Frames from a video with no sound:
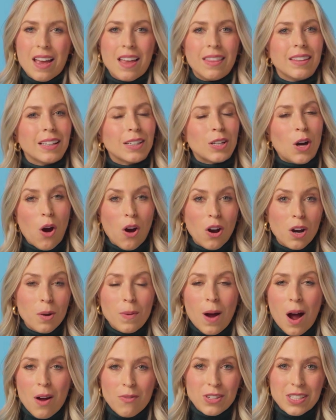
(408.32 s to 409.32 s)
the carb
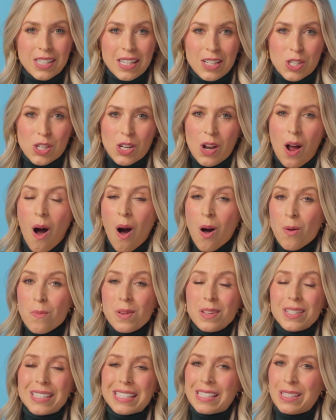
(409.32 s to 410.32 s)
conversation
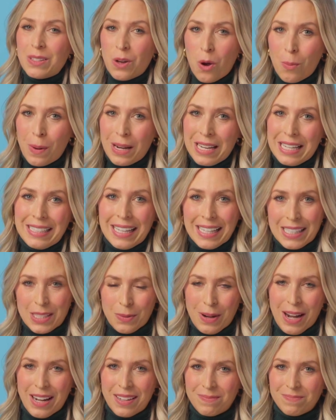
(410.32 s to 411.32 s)
almost nobody gets
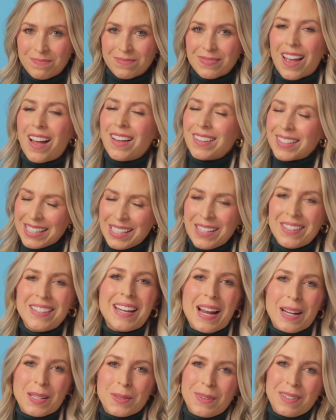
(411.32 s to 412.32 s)
right. I'll see you in the
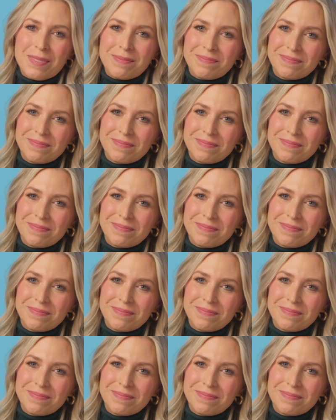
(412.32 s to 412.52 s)
next one.